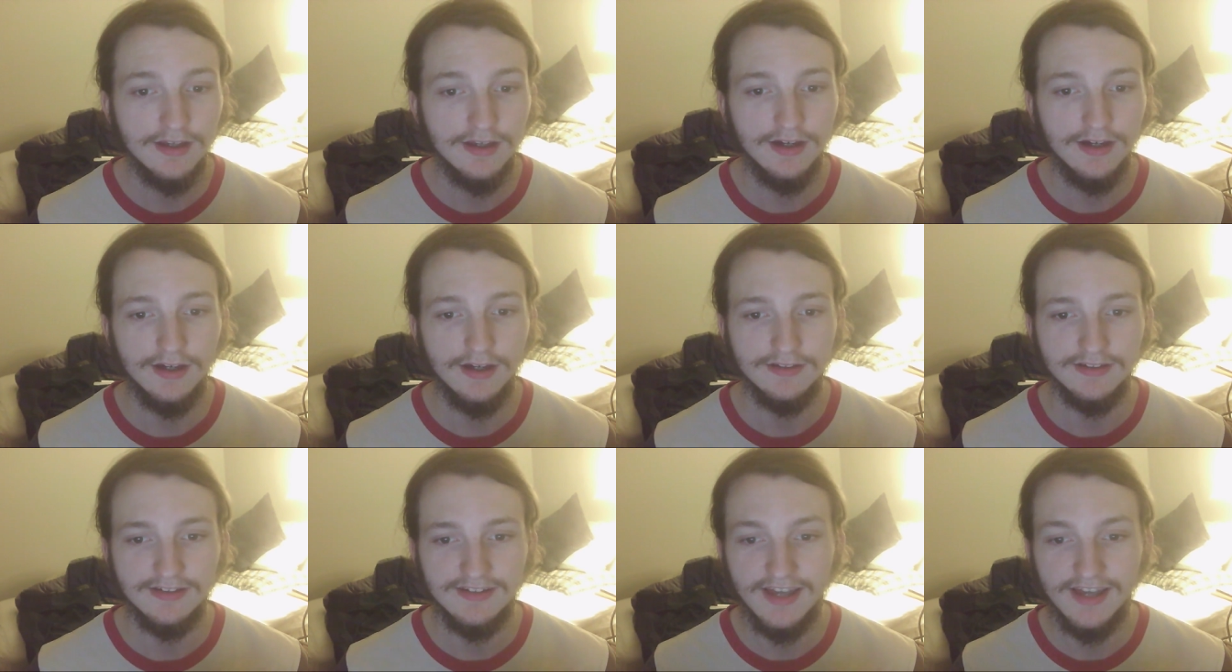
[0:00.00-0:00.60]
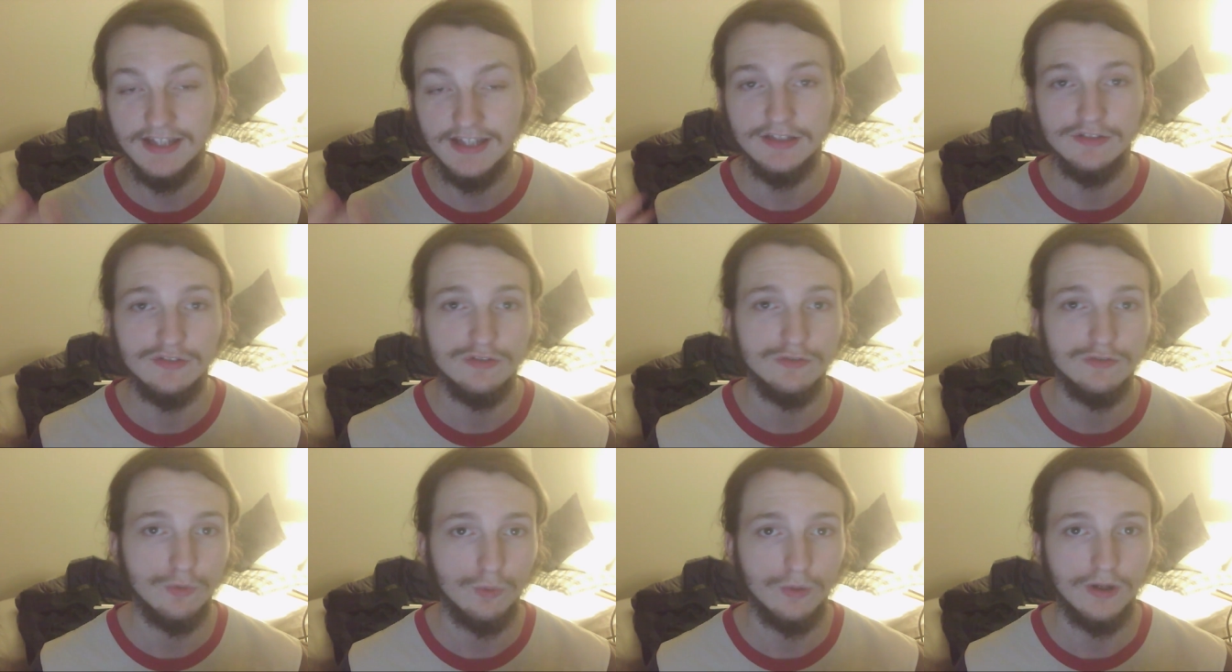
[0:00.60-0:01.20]
uh, to tell its
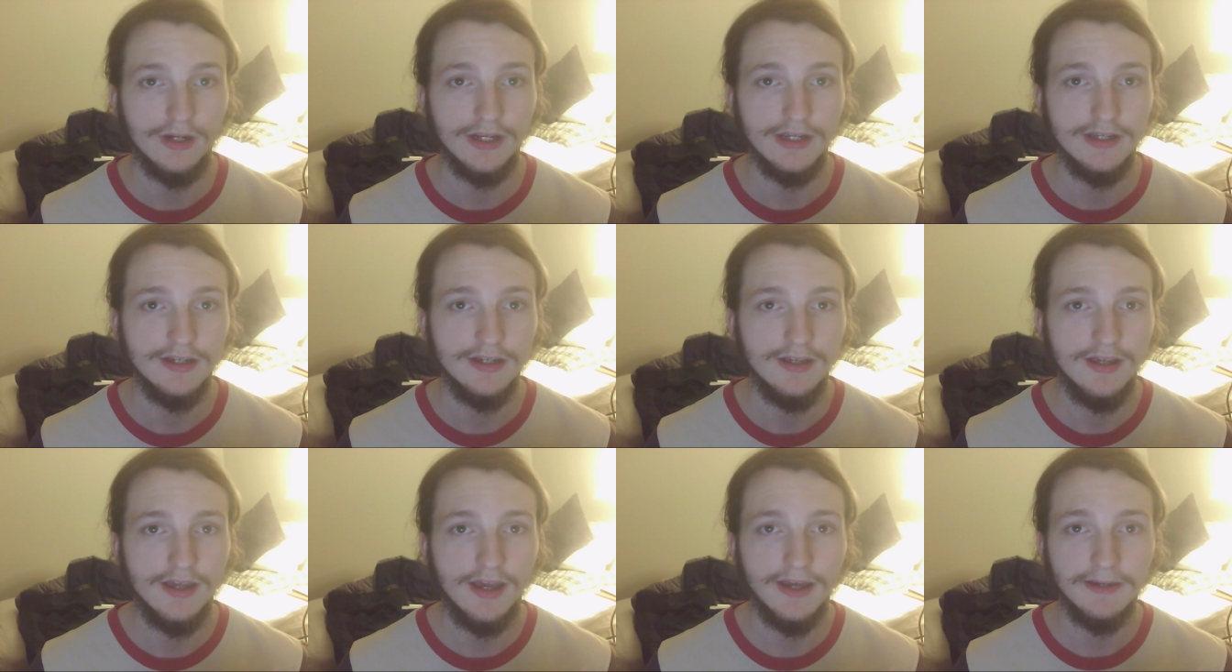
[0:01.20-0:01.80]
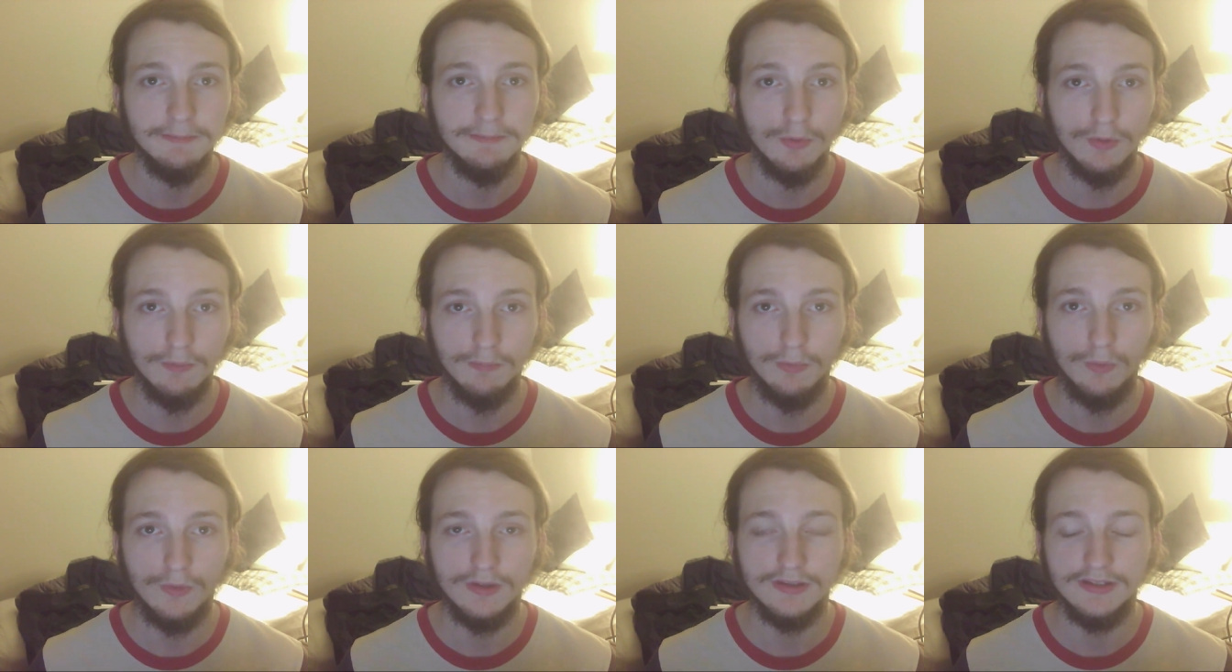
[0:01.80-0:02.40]
story, and more
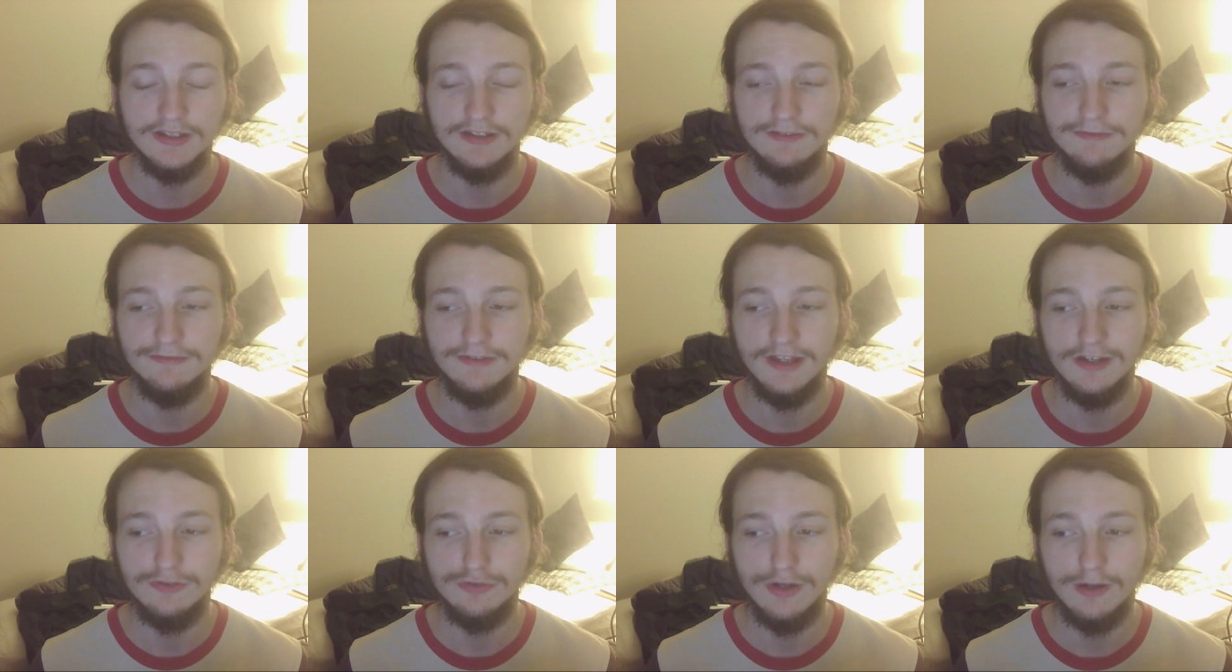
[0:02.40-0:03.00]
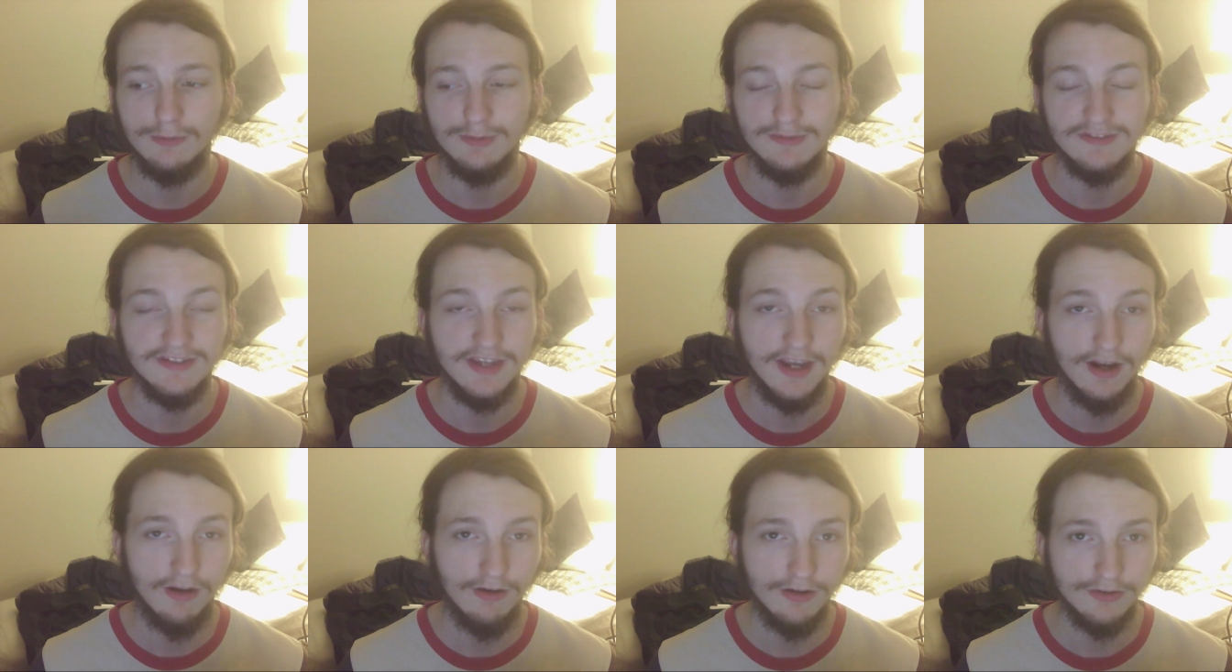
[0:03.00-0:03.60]
importantly, to flesh out its
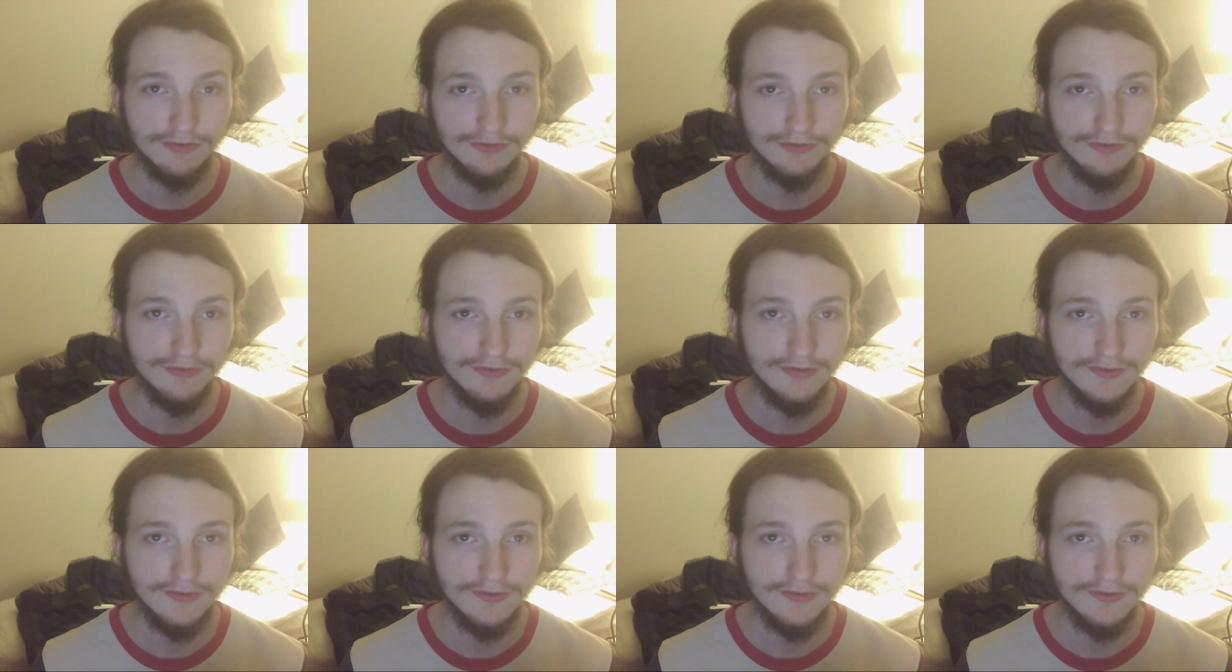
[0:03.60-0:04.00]
characters.